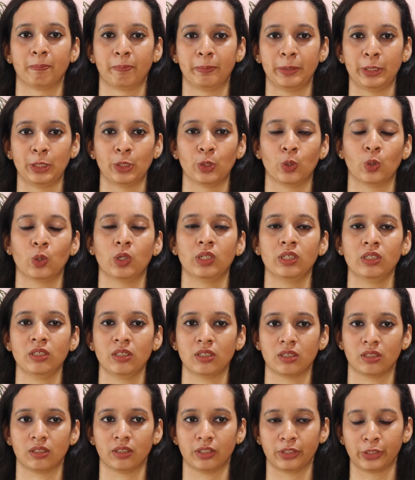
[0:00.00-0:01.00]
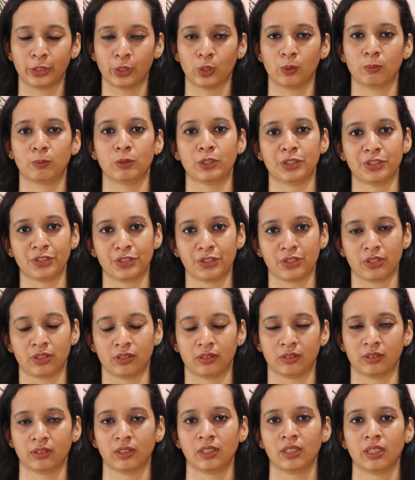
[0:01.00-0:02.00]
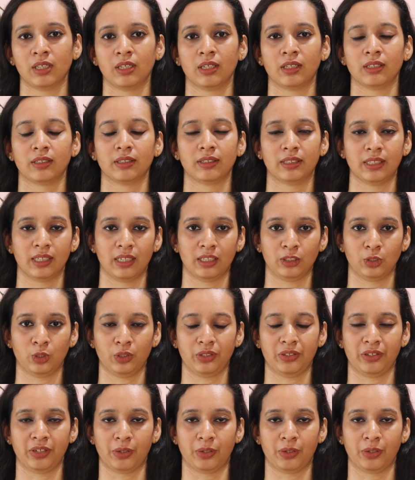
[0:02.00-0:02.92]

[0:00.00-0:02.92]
beyond your position, they are not